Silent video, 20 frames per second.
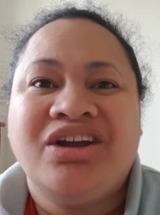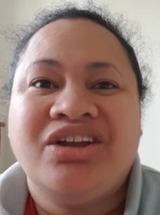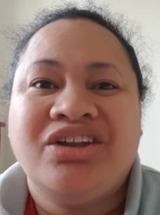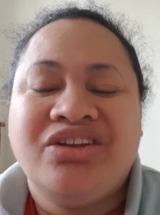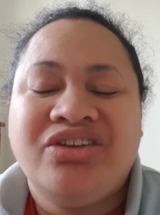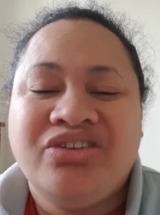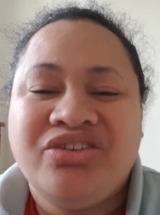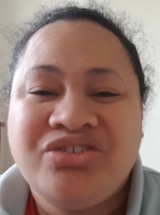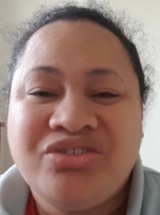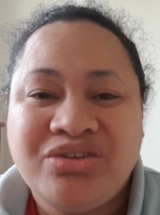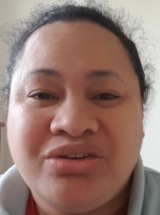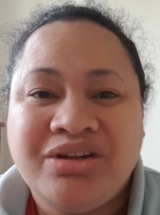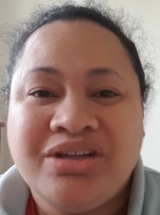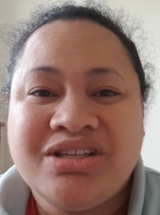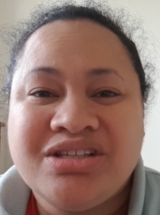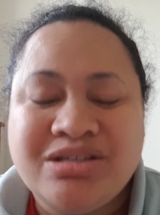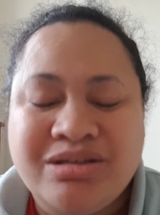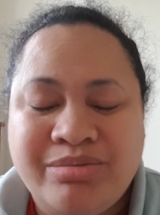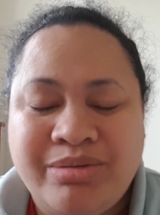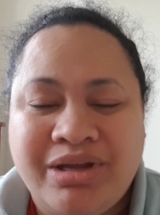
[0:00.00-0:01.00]
you should
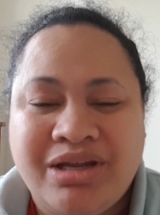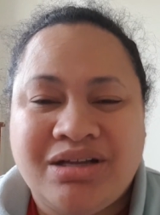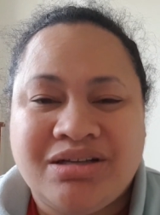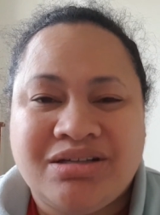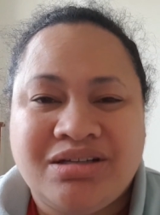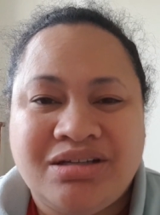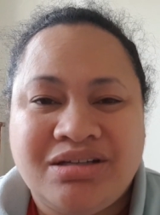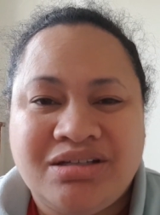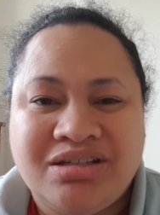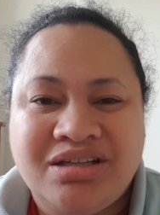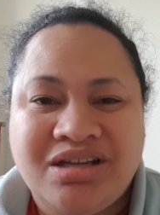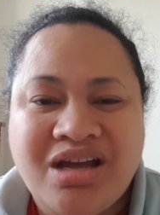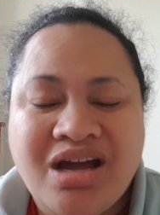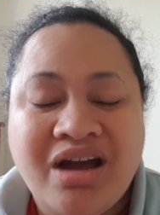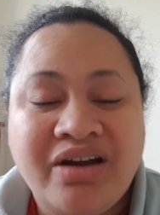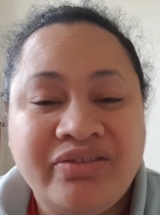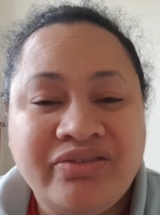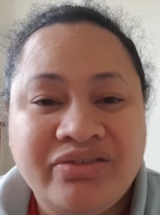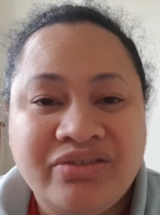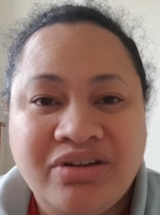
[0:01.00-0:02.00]
expect to
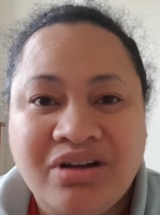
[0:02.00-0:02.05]
have